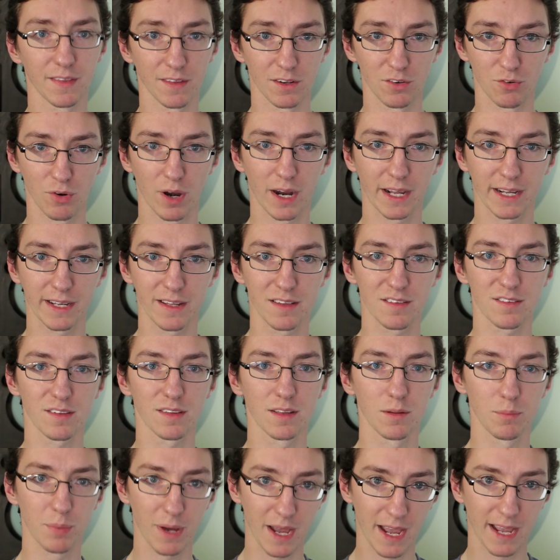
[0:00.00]
and the dragons in
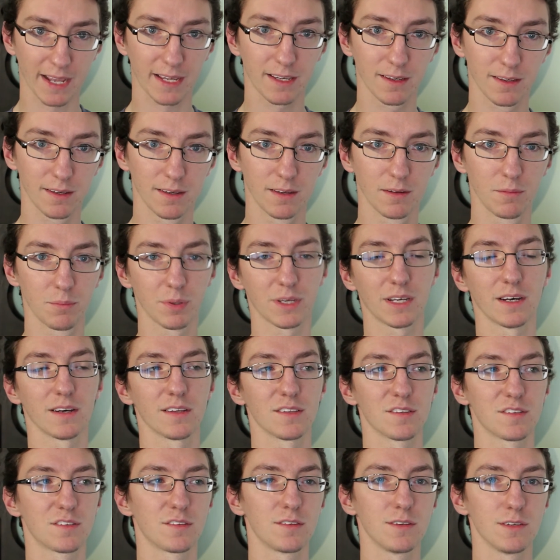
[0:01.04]
the back,
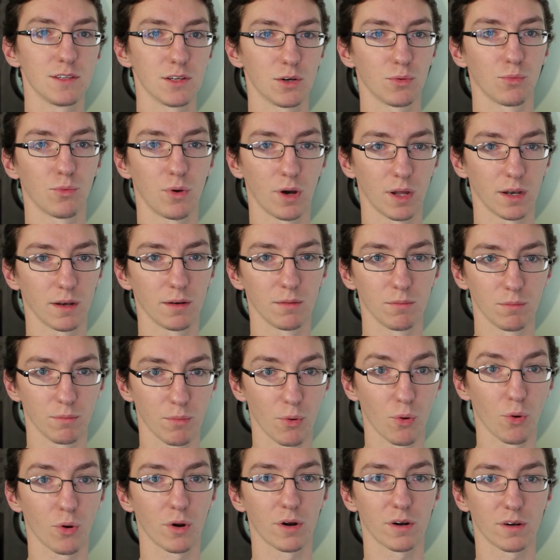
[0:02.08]
because you don't want
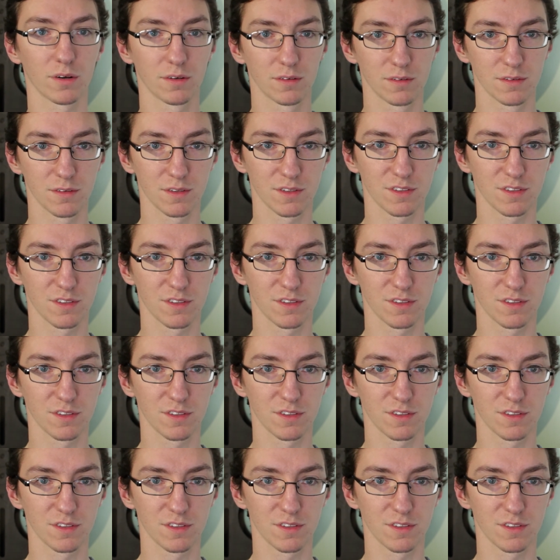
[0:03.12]
more